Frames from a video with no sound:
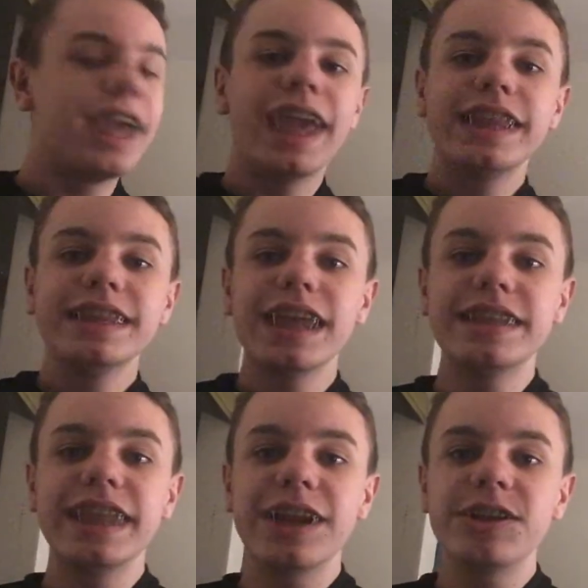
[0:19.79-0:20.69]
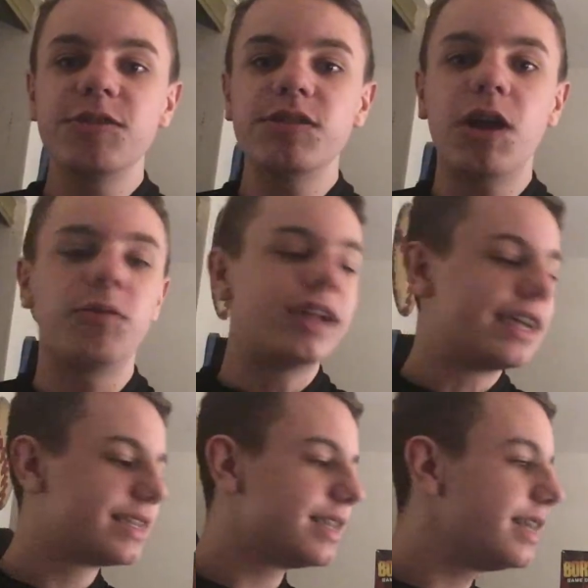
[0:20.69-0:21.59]
and then there you go,
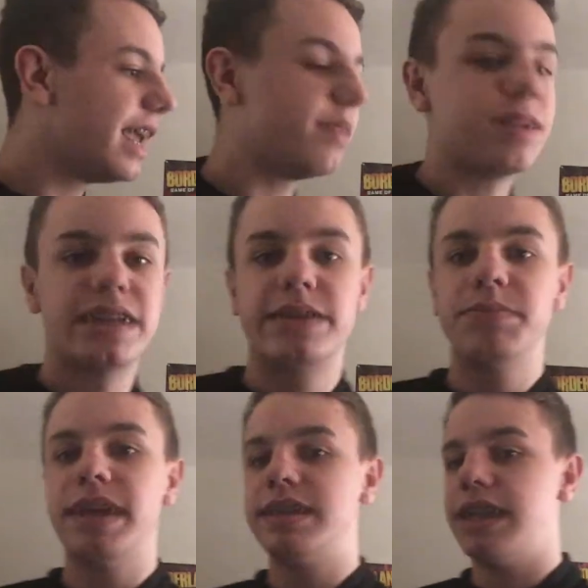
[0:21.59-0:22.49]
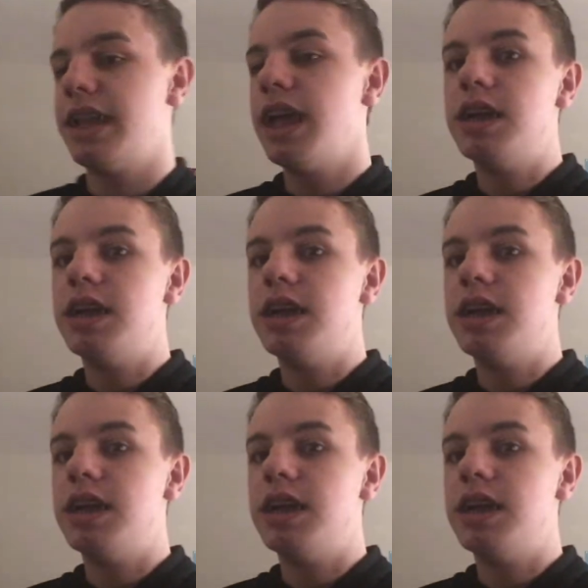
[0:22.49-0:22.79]
that's the game, that's amazing.